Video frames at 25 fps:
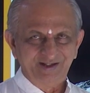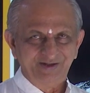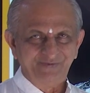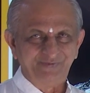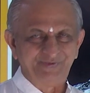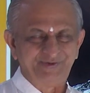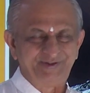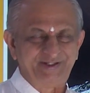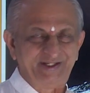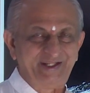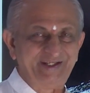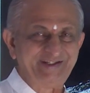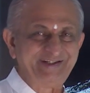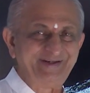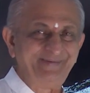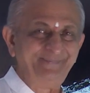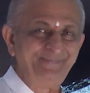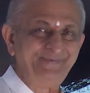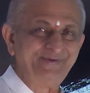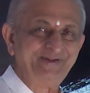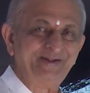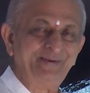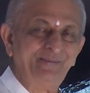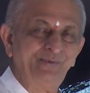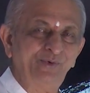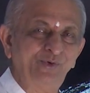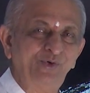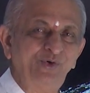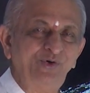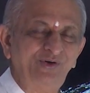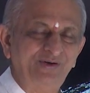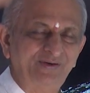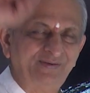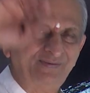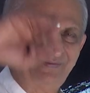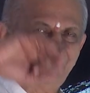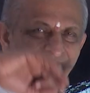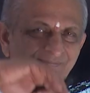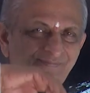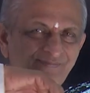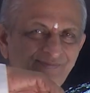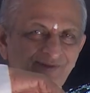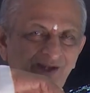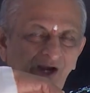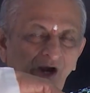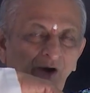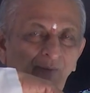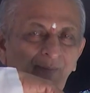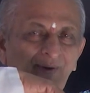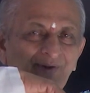If you take him to the moon,
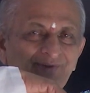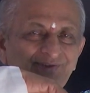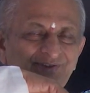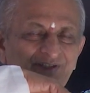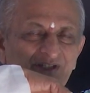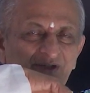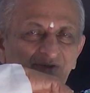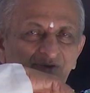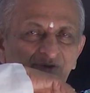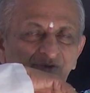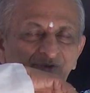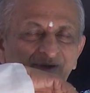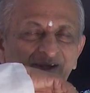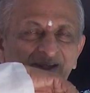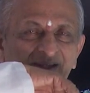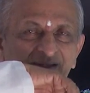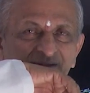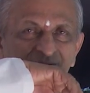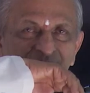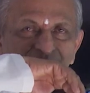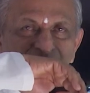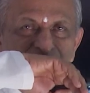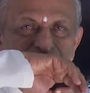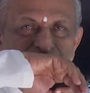how much he will weigh?